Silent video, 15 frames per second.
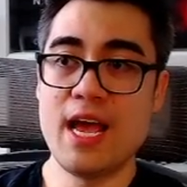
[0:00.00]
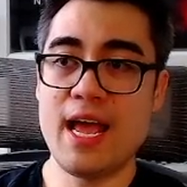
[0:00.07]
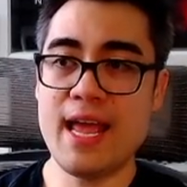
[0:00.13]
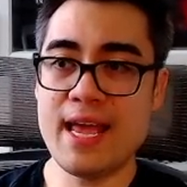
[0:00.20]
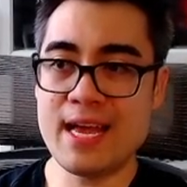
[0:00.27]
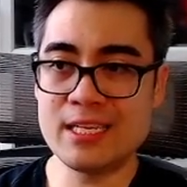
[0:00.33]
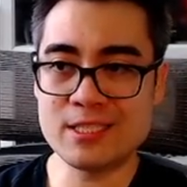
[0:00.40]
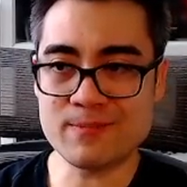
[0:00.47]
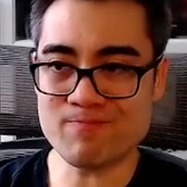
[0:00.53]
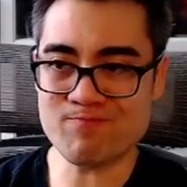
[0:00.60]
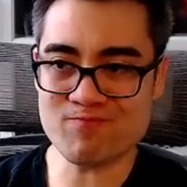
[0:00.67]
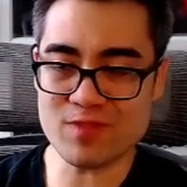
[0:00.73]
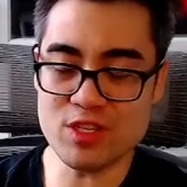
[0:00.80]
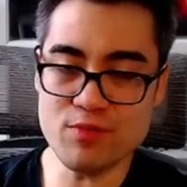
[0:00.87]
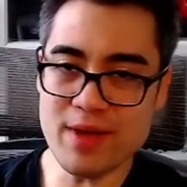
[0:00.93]
And
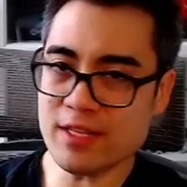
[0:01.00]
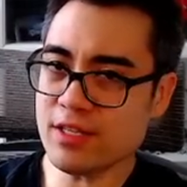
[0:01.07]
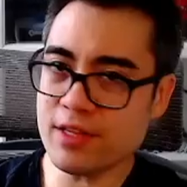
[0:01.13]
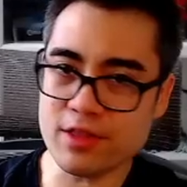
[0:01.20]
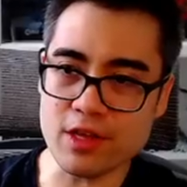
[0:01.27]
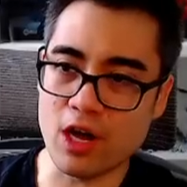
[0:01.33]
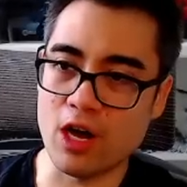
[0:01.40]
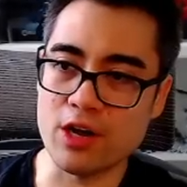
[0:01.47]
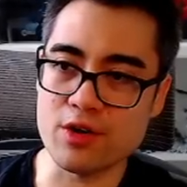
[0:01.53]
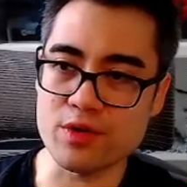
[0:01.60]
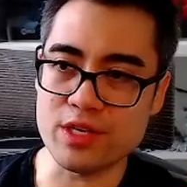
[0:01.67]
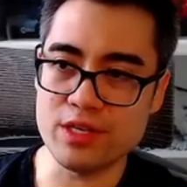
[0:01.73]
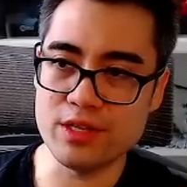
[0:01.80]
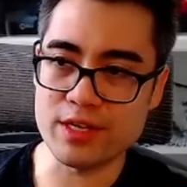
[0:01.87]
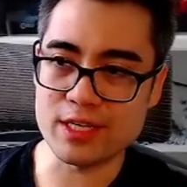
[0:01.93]
you basically have the auto
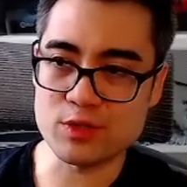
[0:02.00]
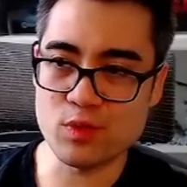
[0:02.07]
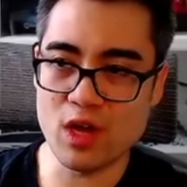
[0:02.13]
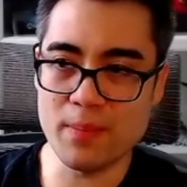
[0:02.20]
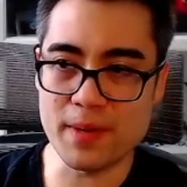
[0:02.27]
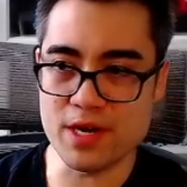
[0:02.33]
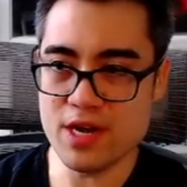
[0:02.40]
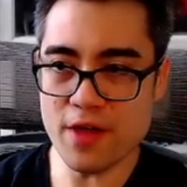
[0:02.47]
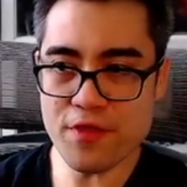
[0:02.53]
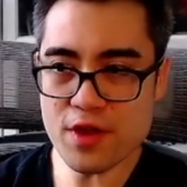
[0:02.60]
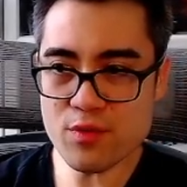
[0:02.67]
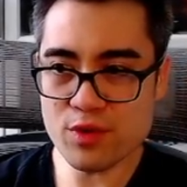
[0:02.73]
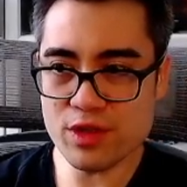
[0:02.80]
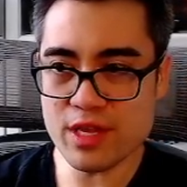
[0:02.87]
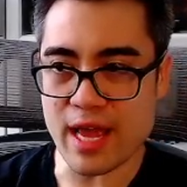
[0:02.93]
healing as well, but nothing
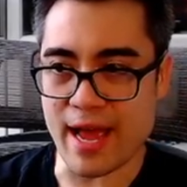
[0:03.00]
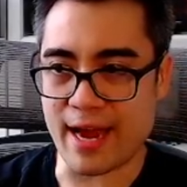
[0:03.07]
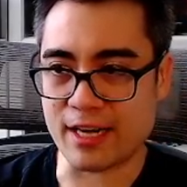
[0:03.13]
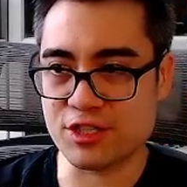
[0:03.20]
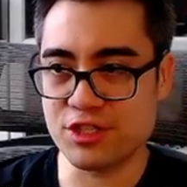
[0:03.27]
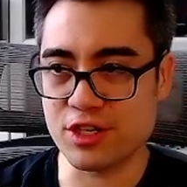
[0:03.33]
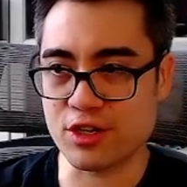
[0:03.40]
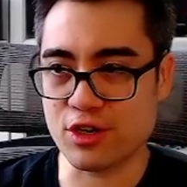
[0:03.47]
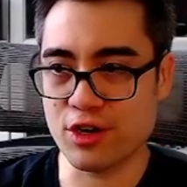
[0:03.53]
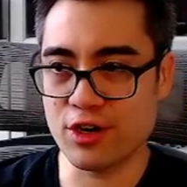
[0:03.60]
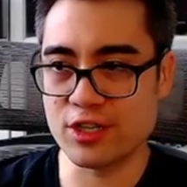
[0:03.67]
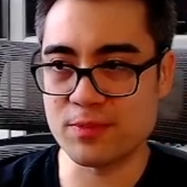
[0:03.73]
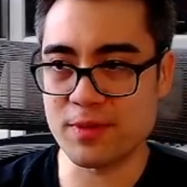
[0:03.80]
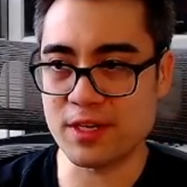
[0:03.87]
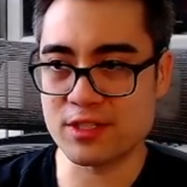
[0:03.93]
really actually
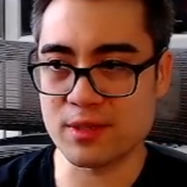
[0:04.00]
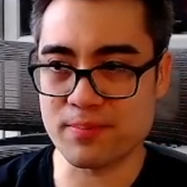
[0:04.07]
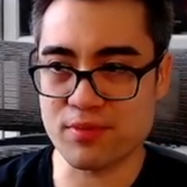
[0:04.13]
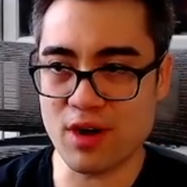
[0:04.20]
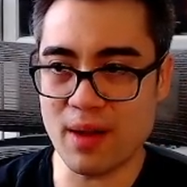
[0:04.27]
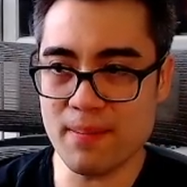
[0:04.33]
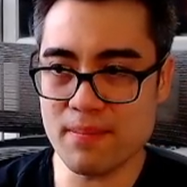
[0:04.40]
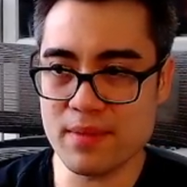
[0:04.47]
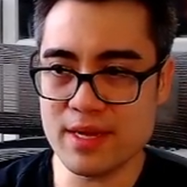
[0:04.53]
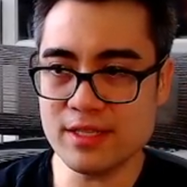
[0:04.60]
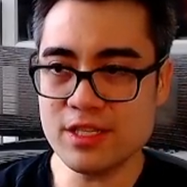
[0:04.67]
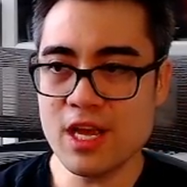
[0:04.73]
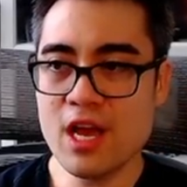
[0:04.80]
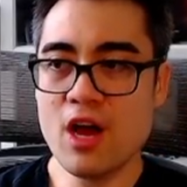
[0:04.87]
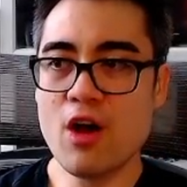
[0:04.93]
occurs because the problem
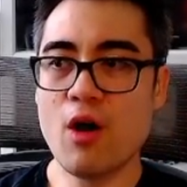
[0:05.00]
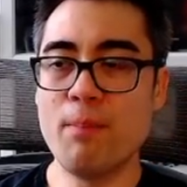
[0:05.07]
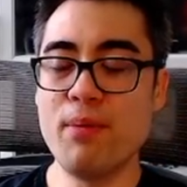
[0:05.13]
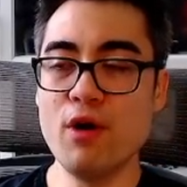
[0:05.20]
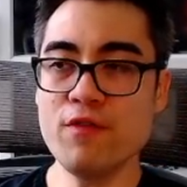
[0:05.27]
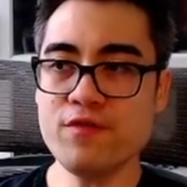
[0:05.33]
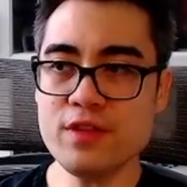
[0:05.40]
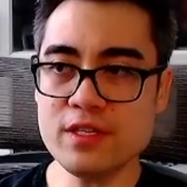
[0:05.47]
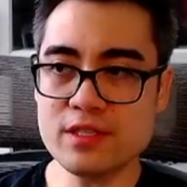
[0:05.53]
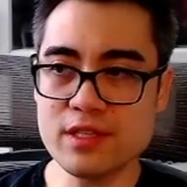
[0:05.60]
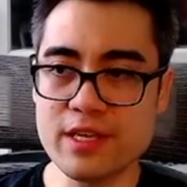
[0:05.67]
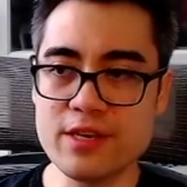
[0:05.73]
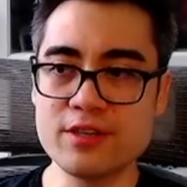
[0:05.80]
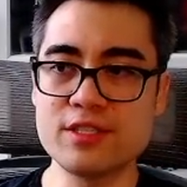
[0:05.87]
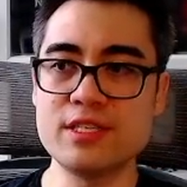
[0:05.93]
is both of these
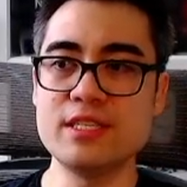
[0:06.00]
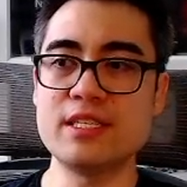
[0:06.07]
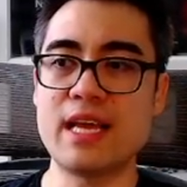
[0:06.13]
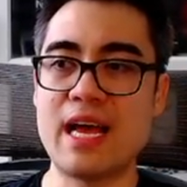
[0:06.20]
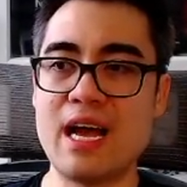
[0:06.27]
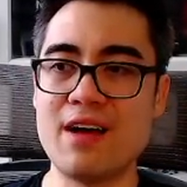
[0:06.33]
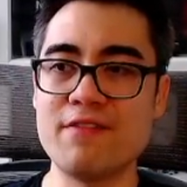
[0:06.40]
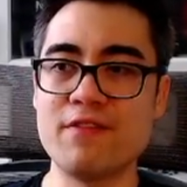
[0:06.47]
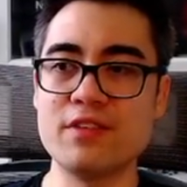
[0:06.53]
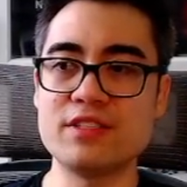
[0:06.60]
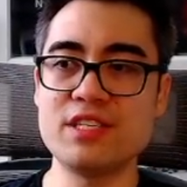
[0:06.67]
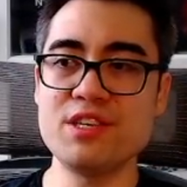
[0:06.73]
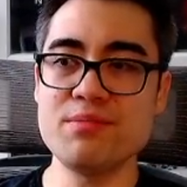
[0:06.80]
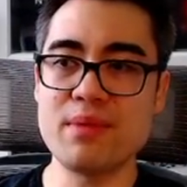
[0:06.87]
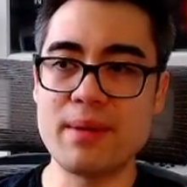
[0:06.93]
leaders need to have
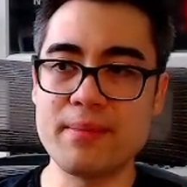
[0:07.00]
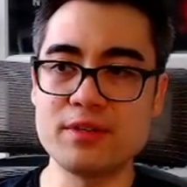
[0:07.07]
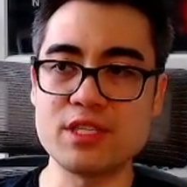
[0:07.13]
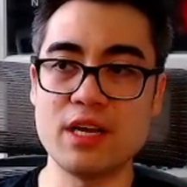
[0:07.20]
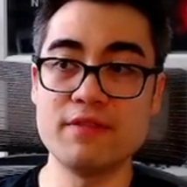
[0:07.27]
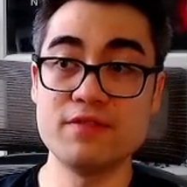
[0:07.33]
team members of